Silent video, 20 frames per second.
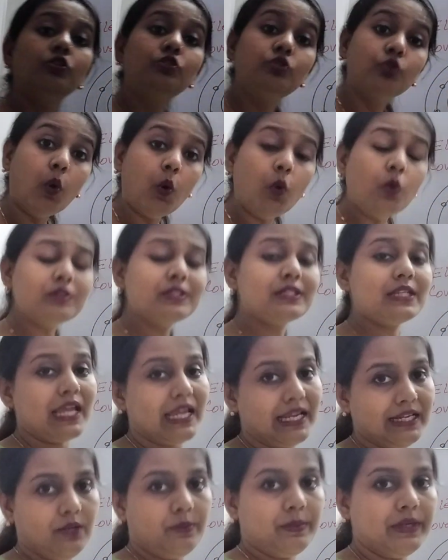those
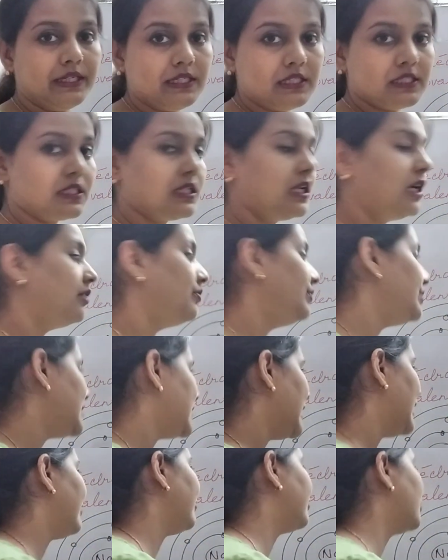elements which
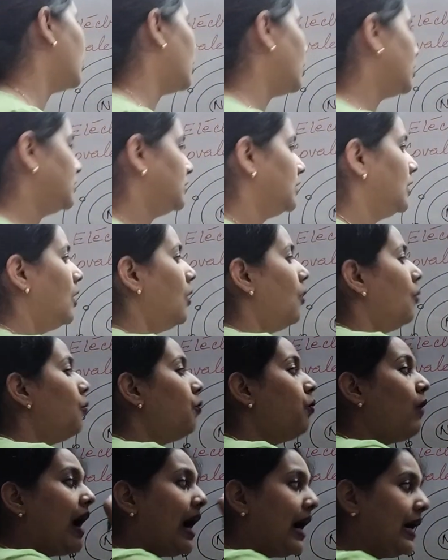have got
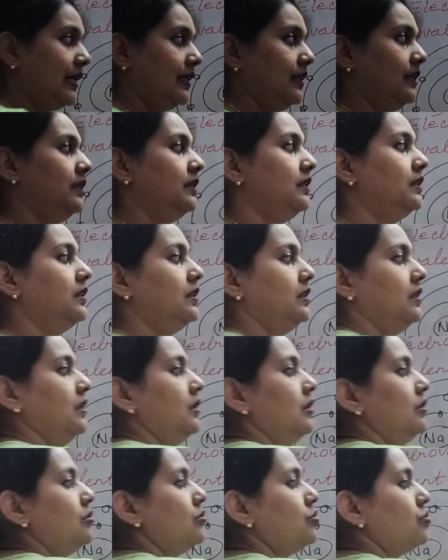1,
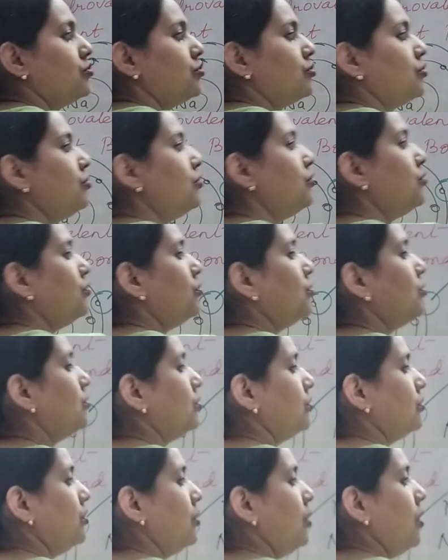2
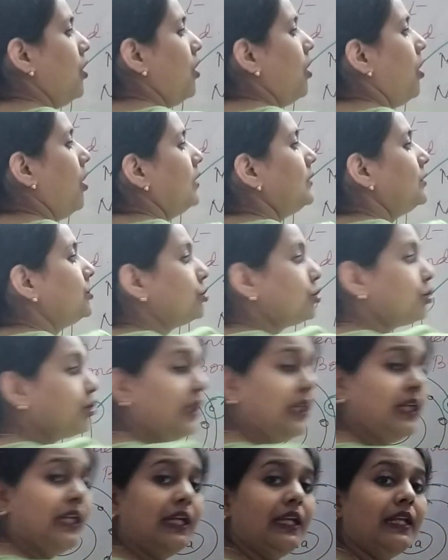or
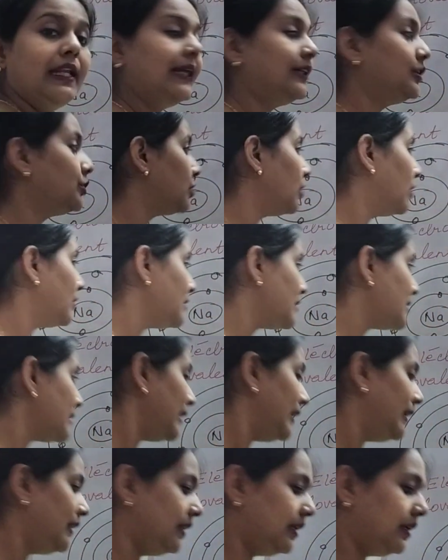3 electrons
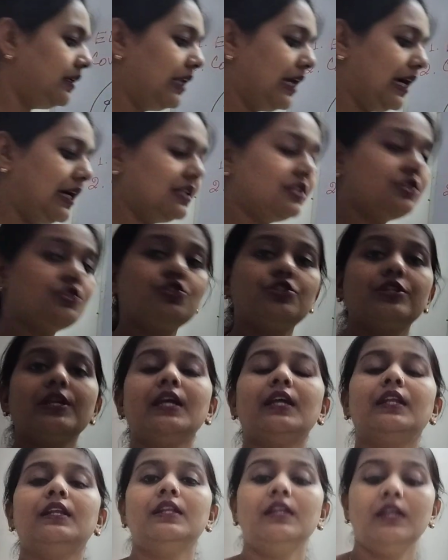in the last
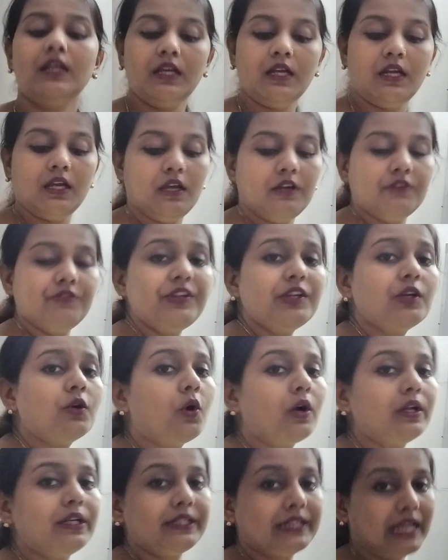shell, we
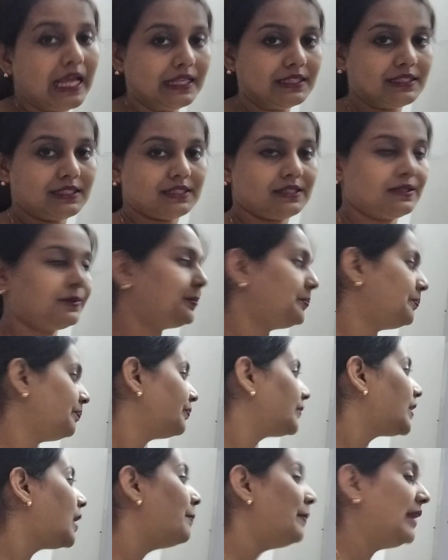call it as
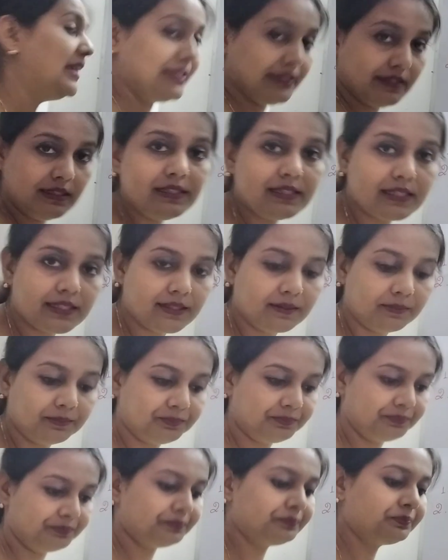metals.
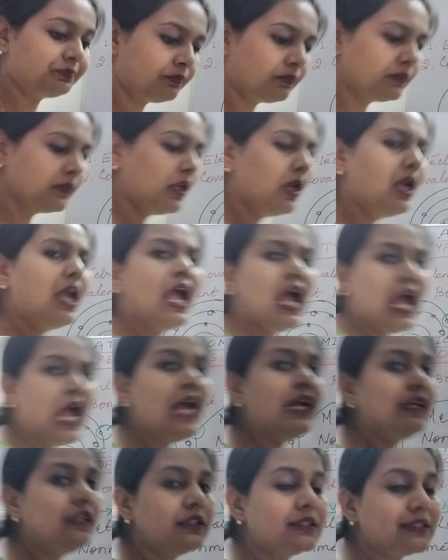
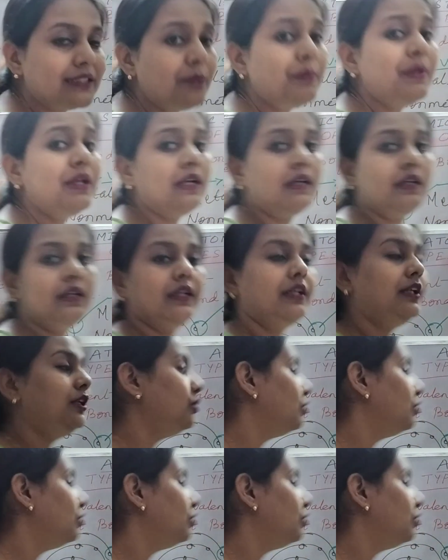And similarly,